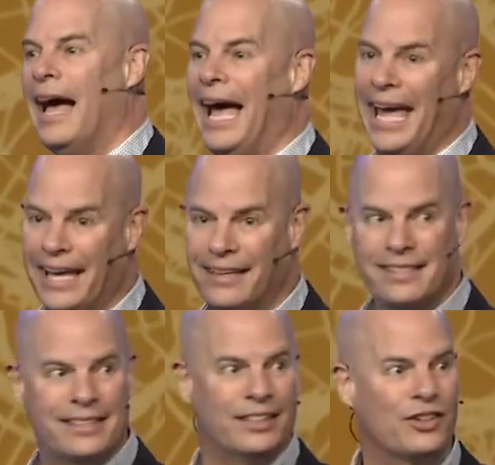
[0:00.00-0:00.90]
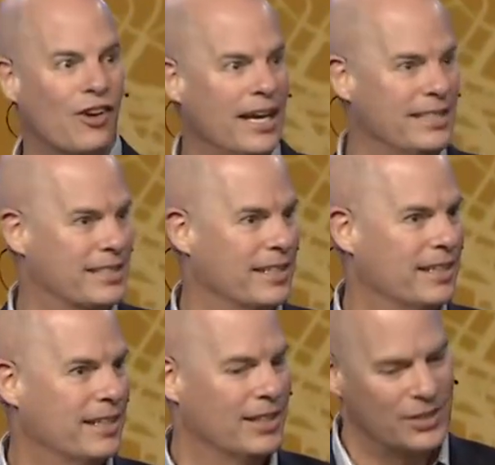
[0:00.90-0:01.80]
and extend grace
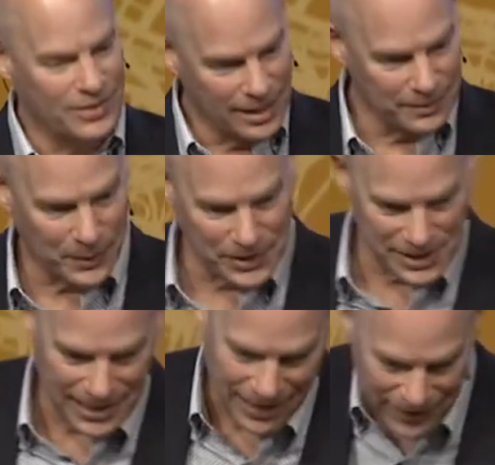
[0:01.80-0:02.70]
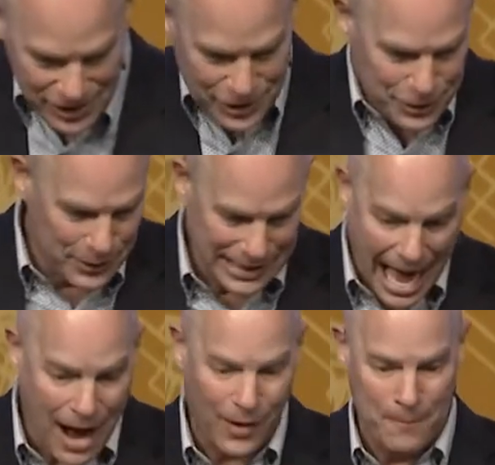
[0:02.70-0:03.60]
to another person, even as you're doing
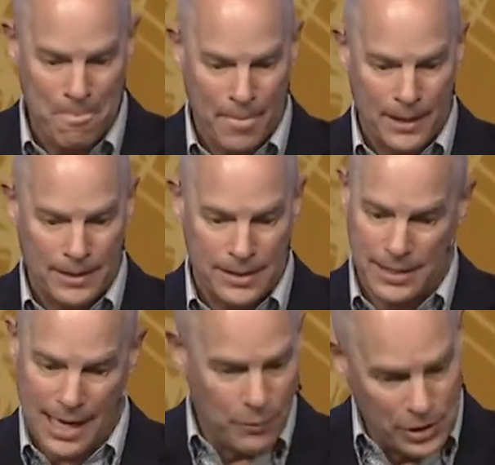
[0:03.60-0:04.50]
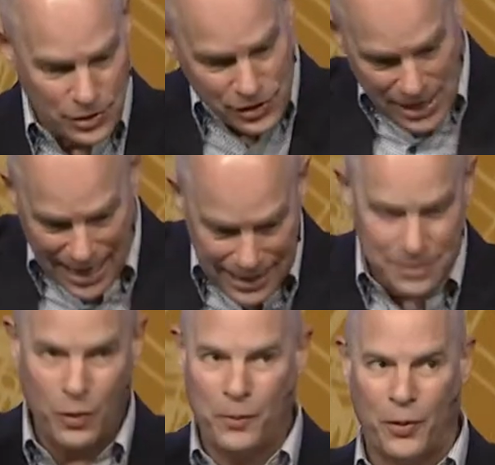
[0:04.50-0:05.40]
now. To say what you're saying
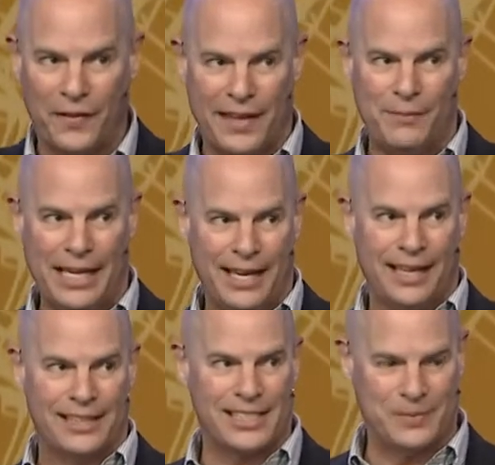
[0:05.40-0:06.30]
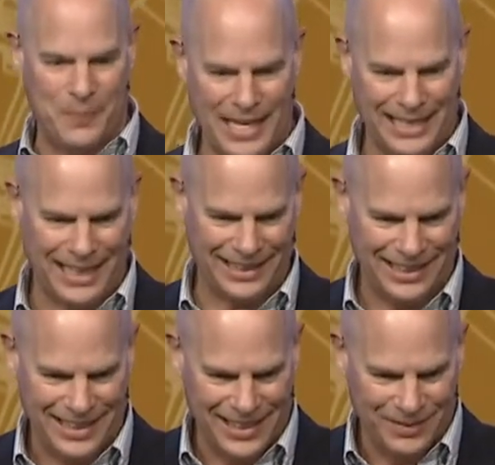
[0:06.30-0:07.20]
is more important than me speaking.
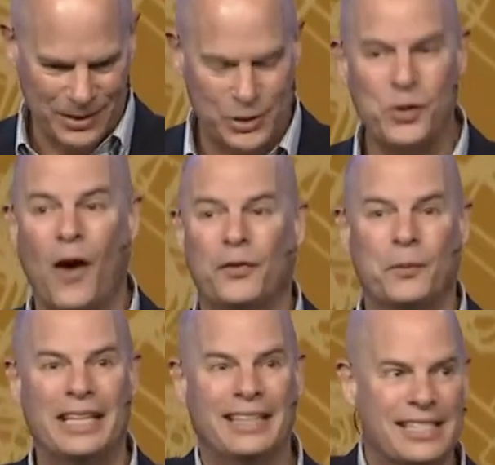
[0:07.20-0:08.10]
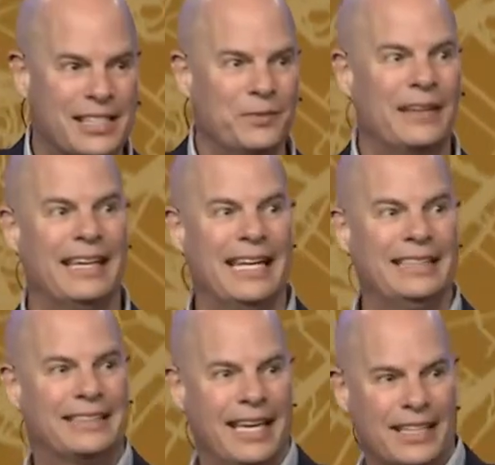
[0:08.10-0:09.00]
But too often we listen with an
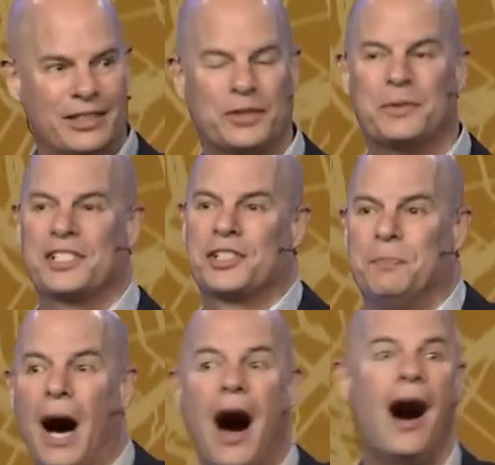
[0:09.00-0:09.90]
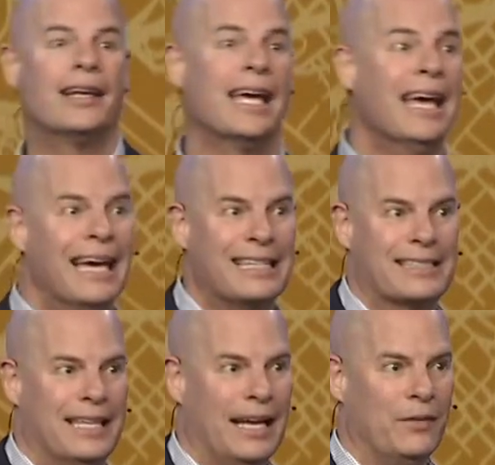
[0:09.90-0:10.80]
intent to respond
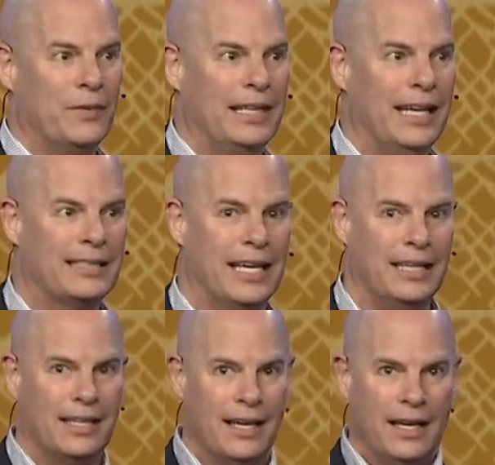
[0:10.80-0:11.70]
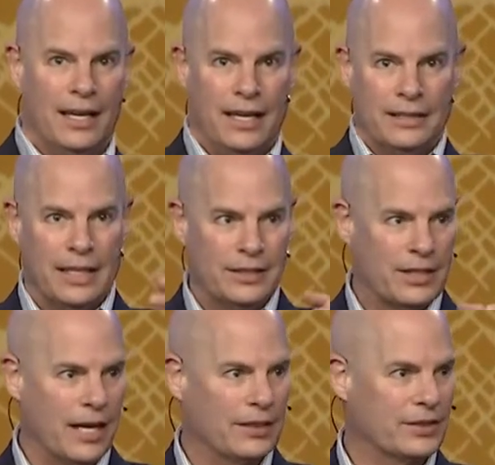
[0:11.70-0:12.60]
instead of with an intent, an intent
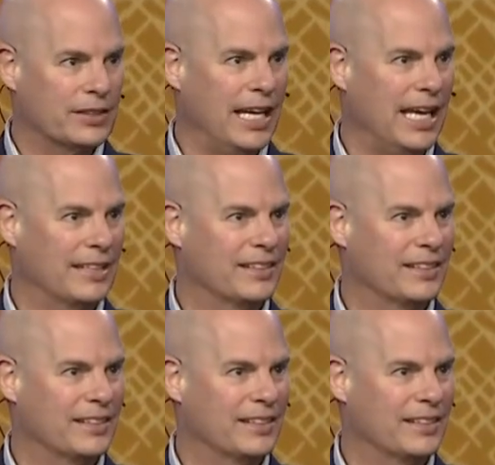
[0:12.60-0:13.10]
to understand